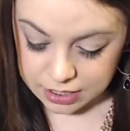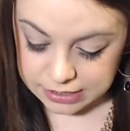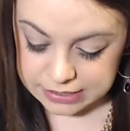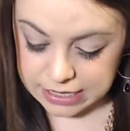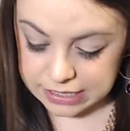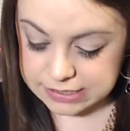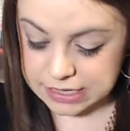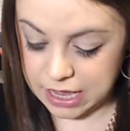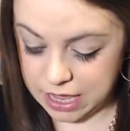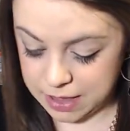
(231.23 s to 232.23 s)
Next
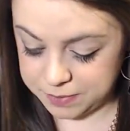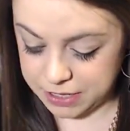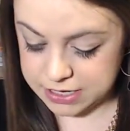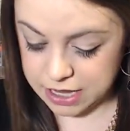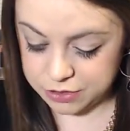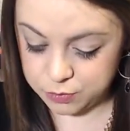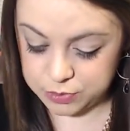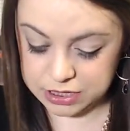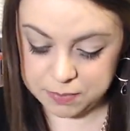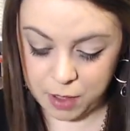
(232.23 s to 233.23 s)
up, another
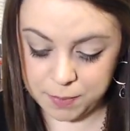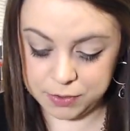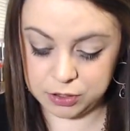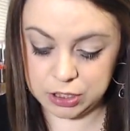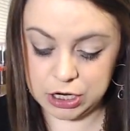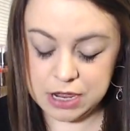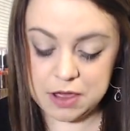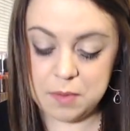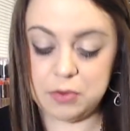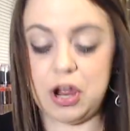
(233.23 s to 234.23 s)
really popular
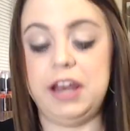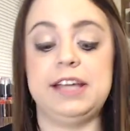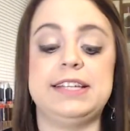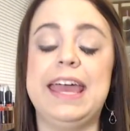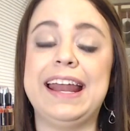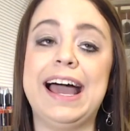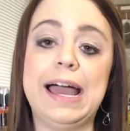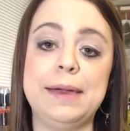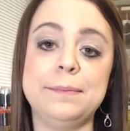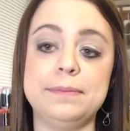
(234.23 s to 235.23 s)
product, and
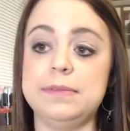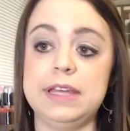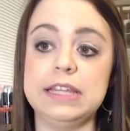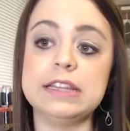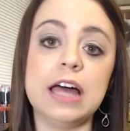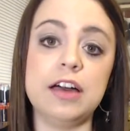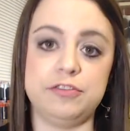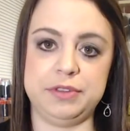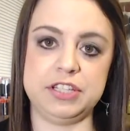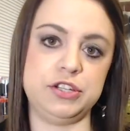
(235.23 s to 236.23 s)
I'm in love
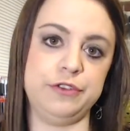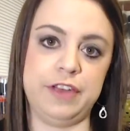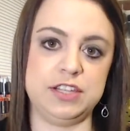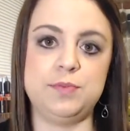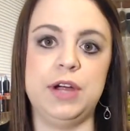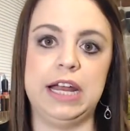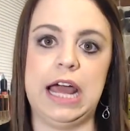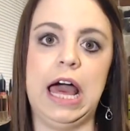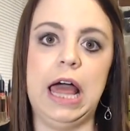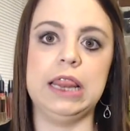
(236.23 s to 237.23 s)
with the Too Faced brand.
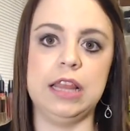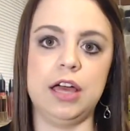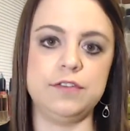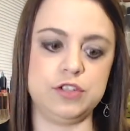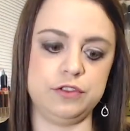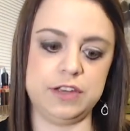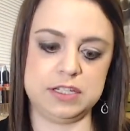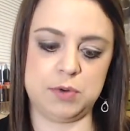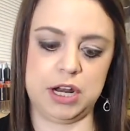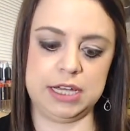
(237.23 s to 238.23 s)
I love Too
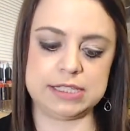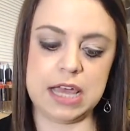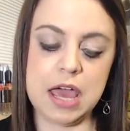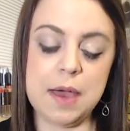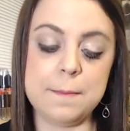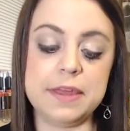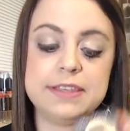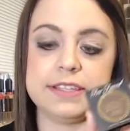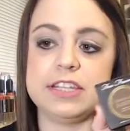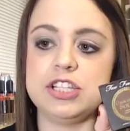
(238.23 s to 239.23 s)
Faced products. But
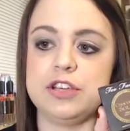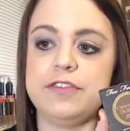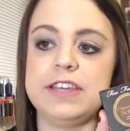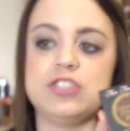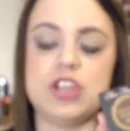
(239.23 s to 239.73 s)
this is the Too Faced